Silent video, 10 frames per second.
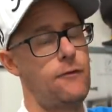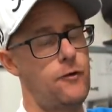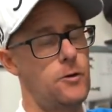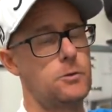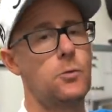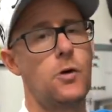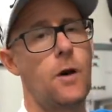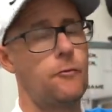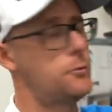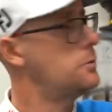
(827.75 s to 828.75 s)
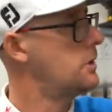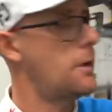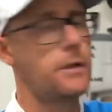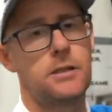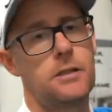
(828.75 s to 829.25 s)
feels more comfortable
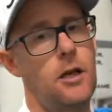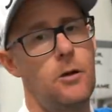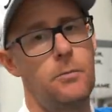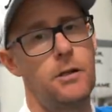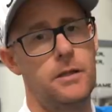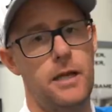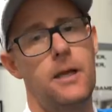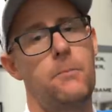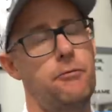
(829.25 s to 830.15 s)
going slow, but the data